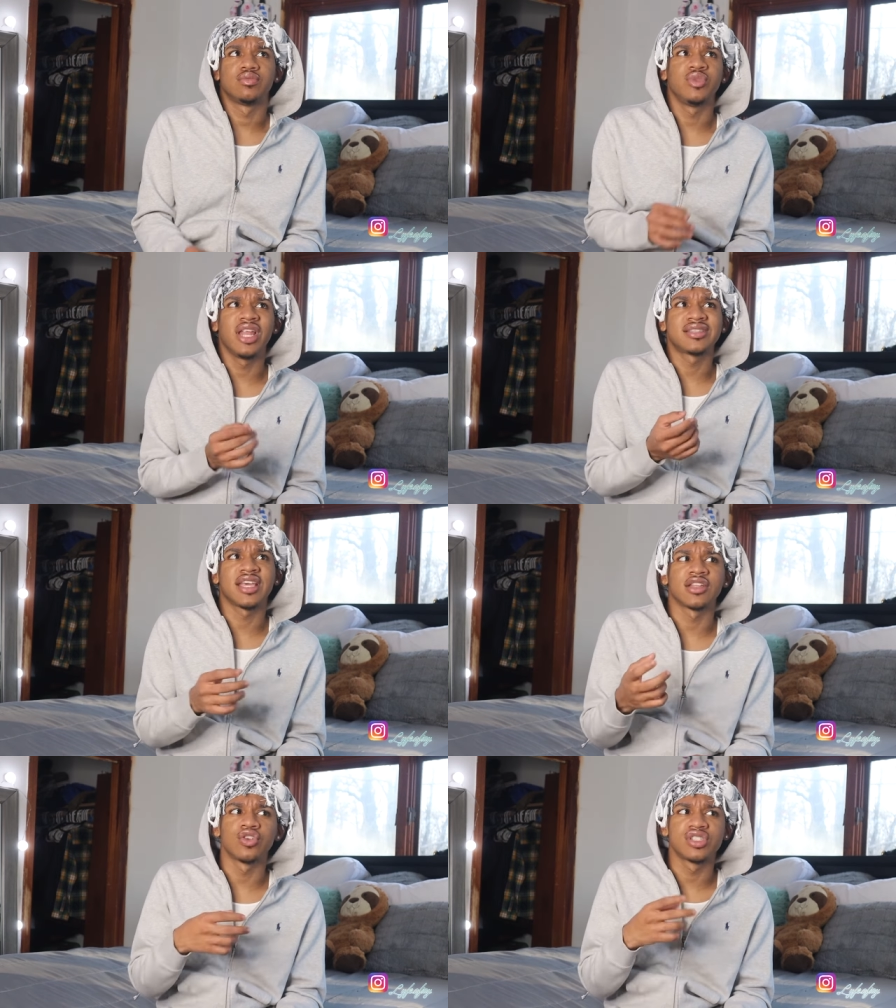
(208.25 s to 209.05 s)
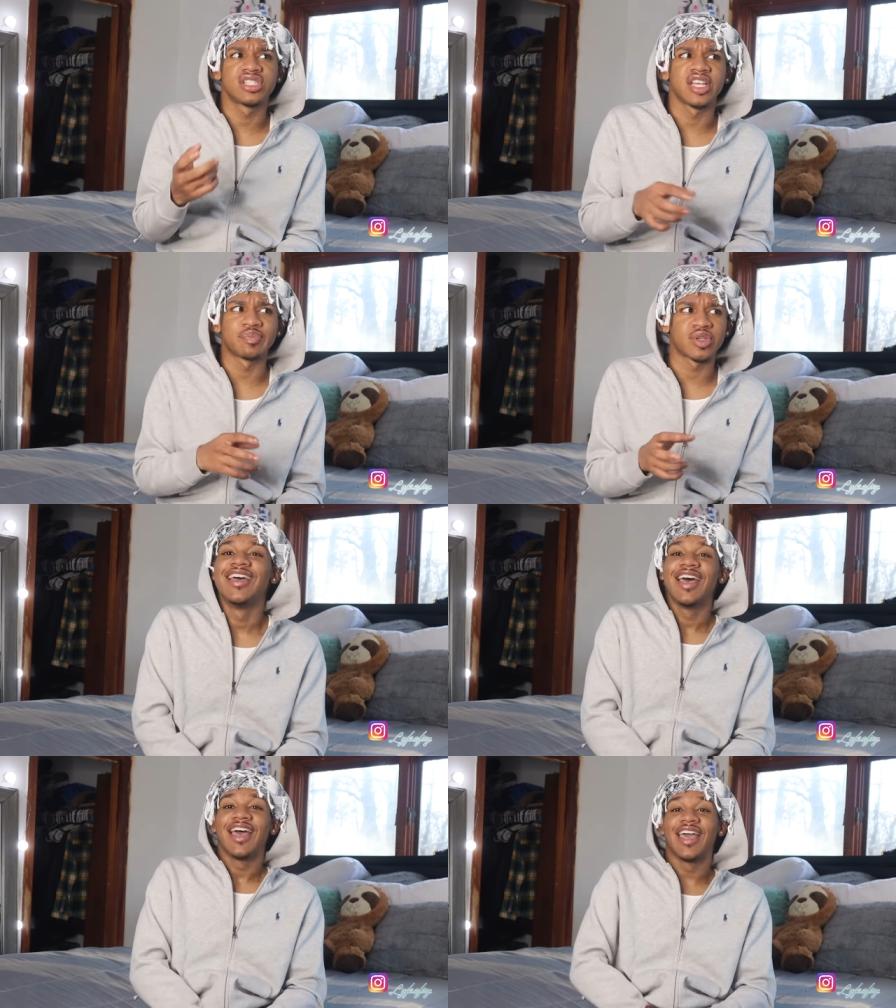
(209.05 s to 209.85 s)
We like taking little sips.
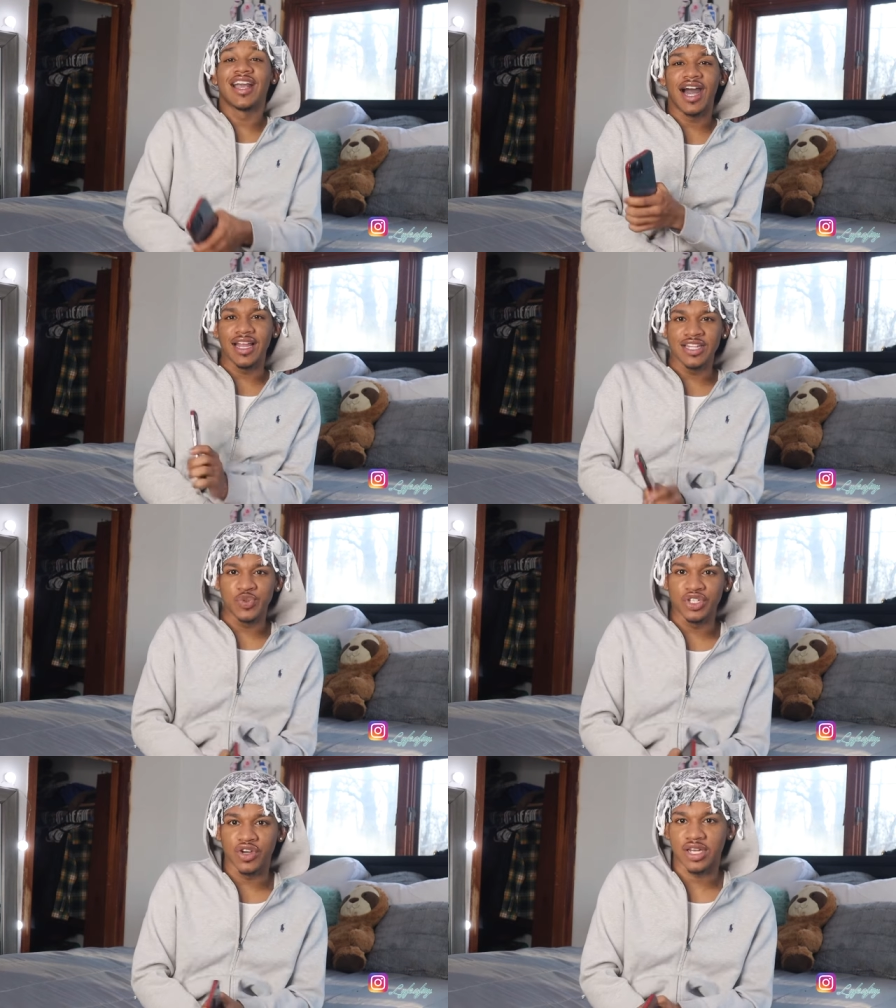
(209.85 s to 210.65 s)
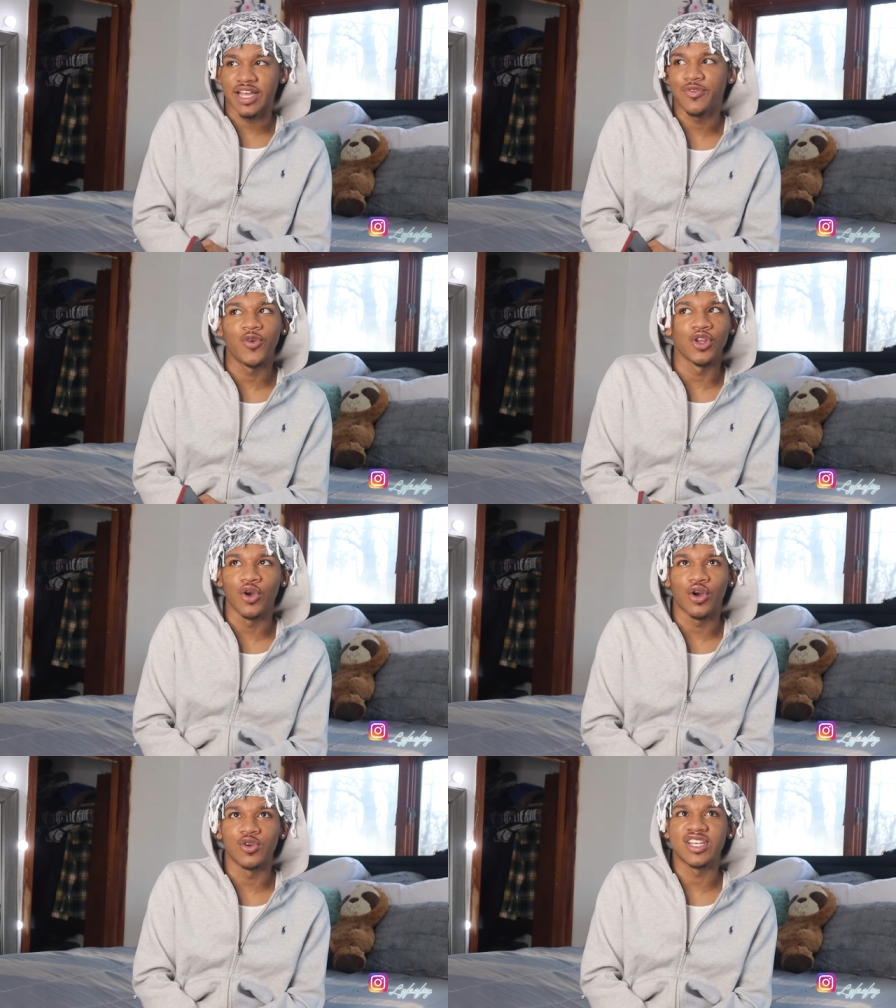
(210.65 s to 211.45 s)
In college, we drunk like Four
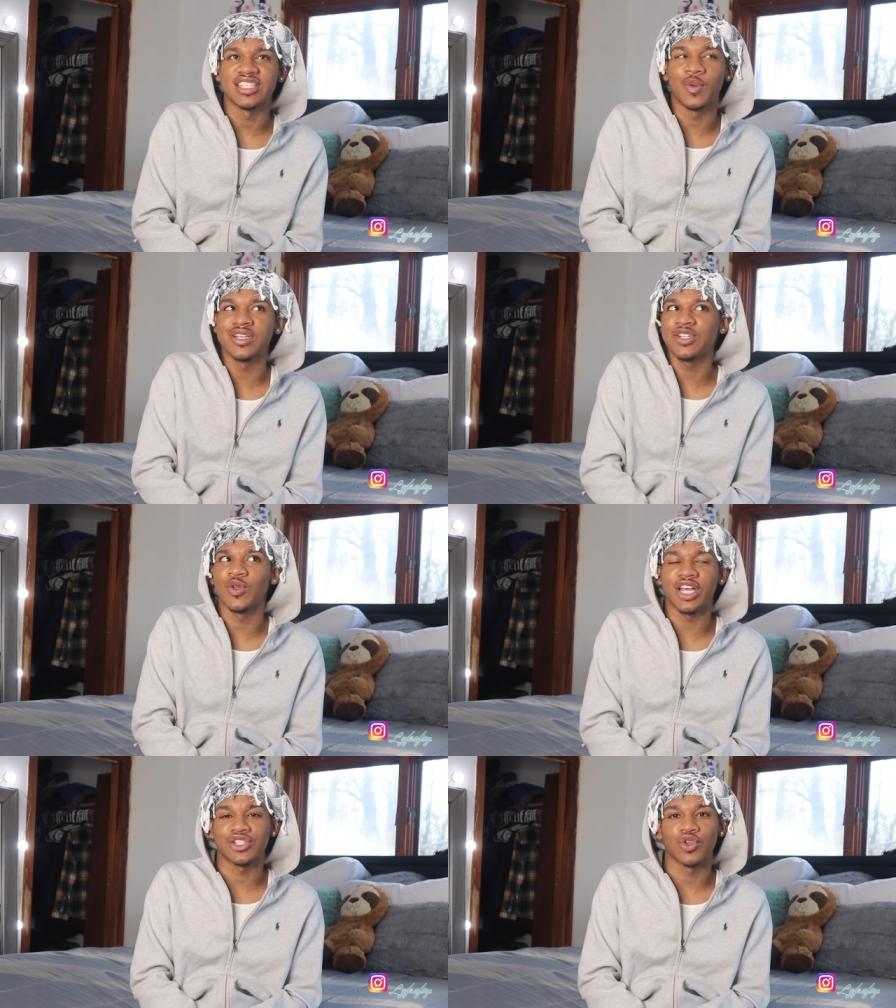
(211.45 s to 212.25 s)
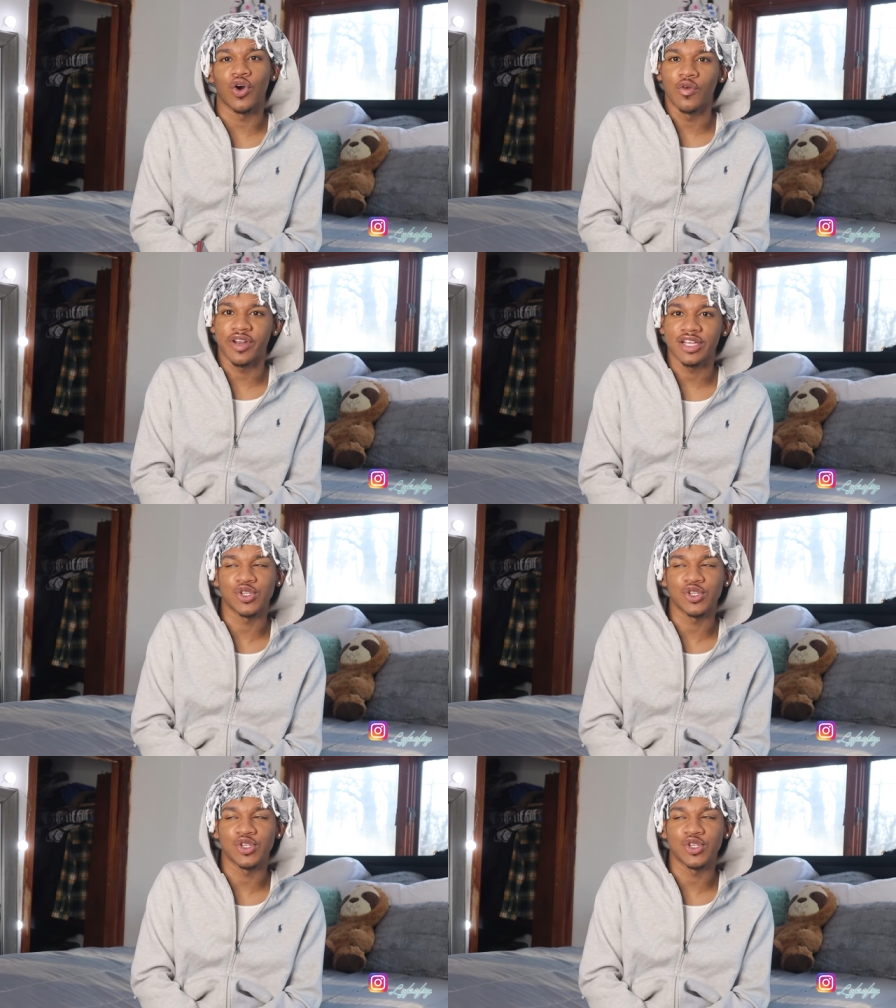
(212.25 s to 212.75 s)
Lokos because there wasn't no liquor store over there.